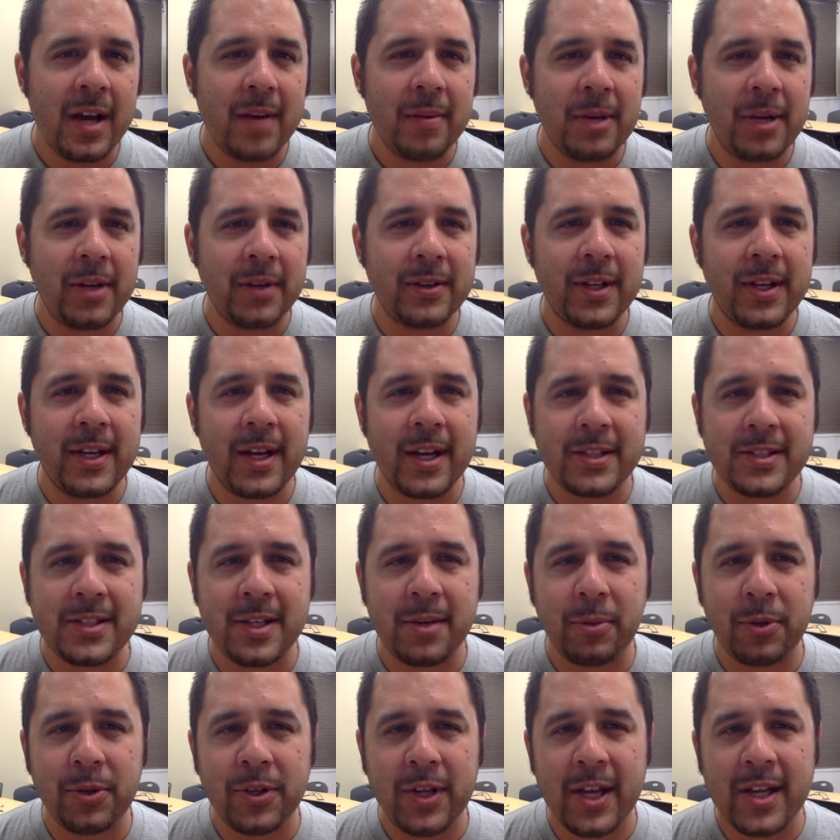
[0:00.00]
here in the next
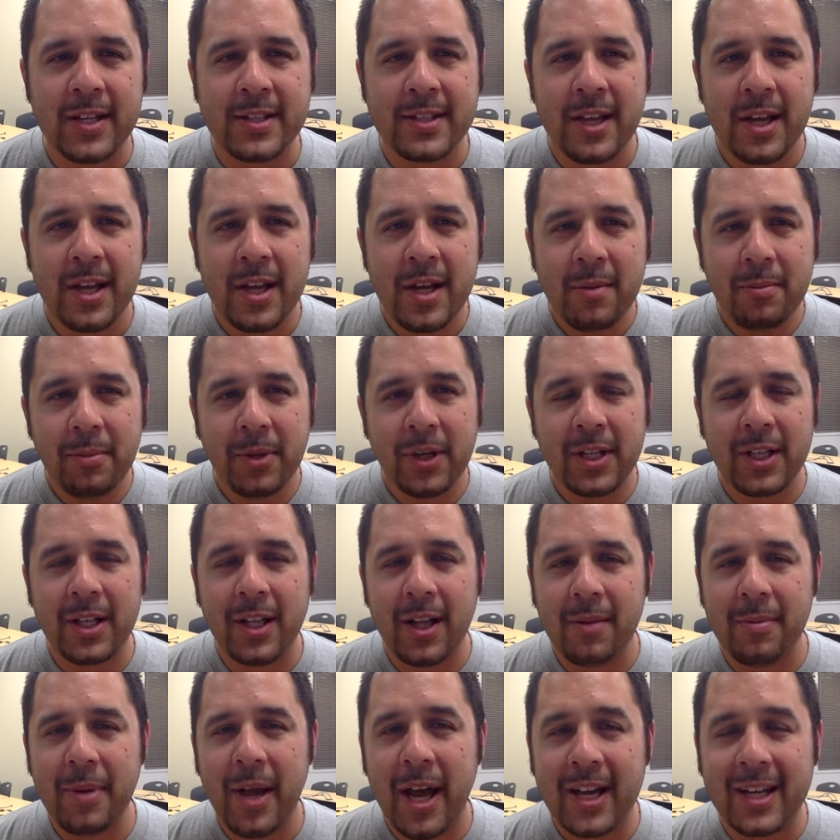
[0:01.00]
couple days. But
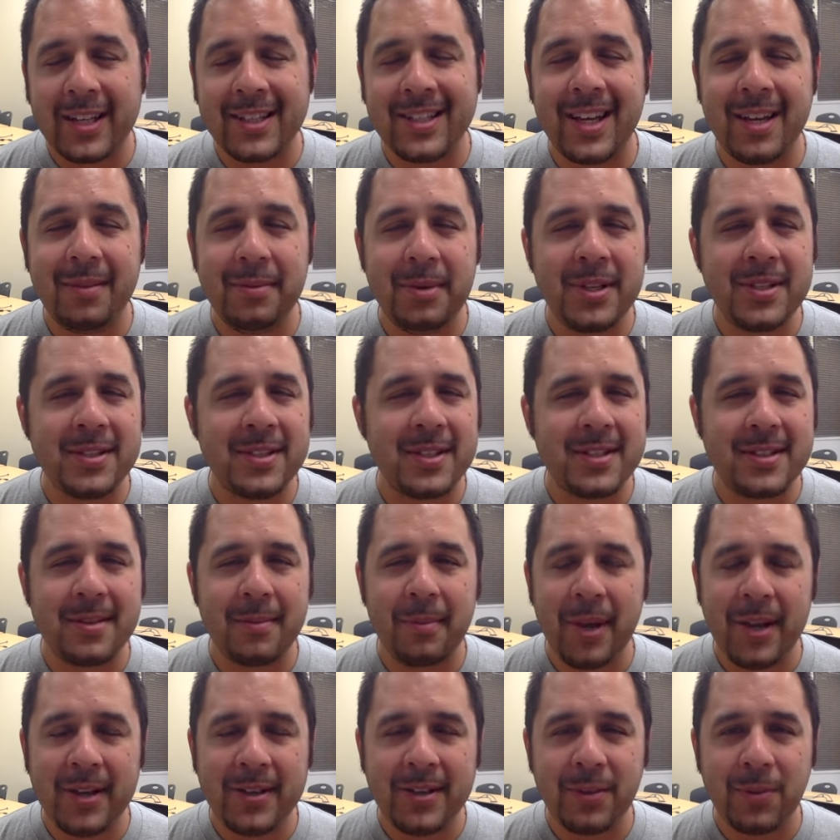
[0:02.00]
Club Academia is this
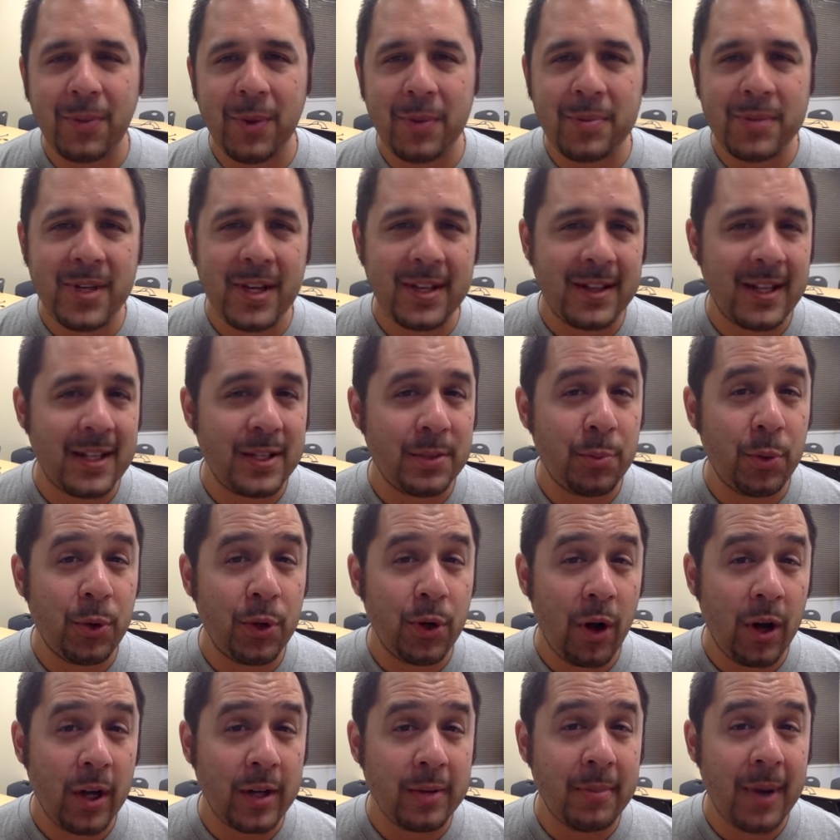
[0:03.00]
amazing website that's put
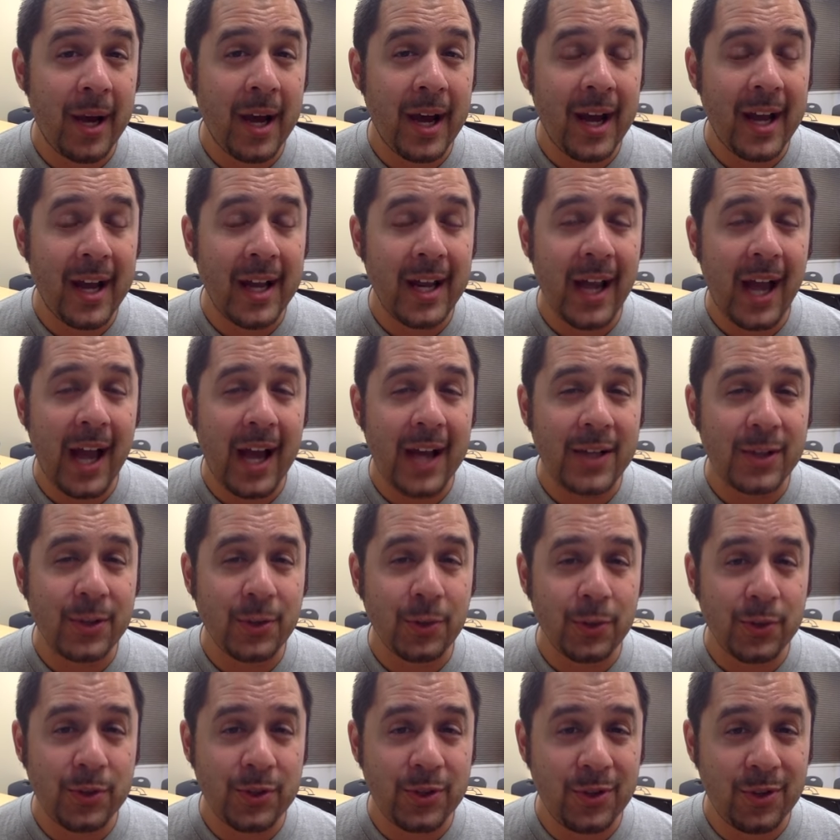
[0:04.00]
on by high
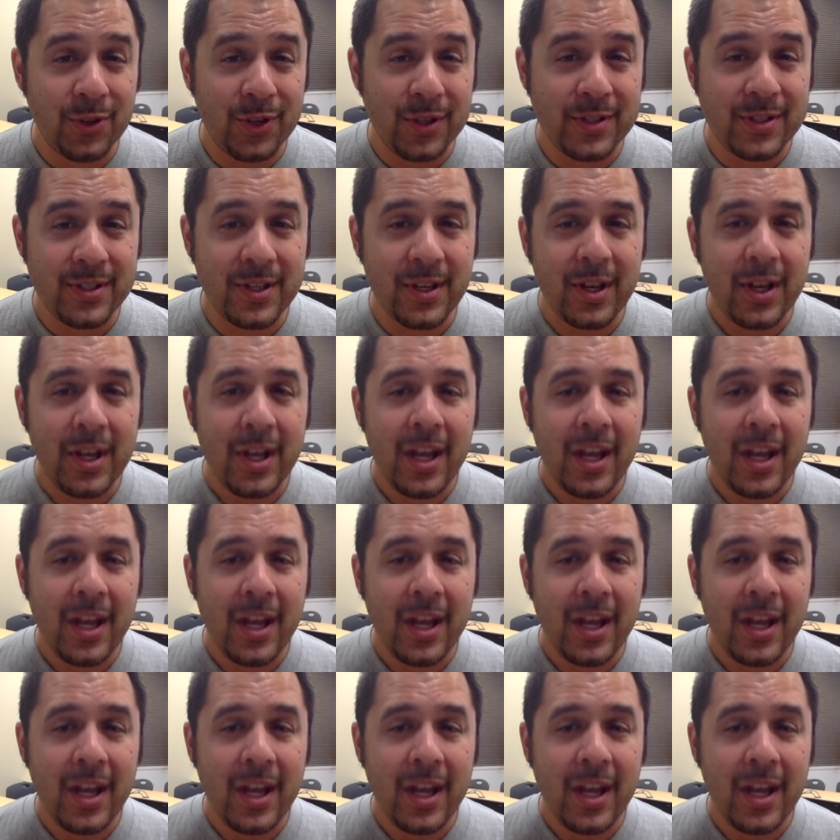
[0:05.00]
school students.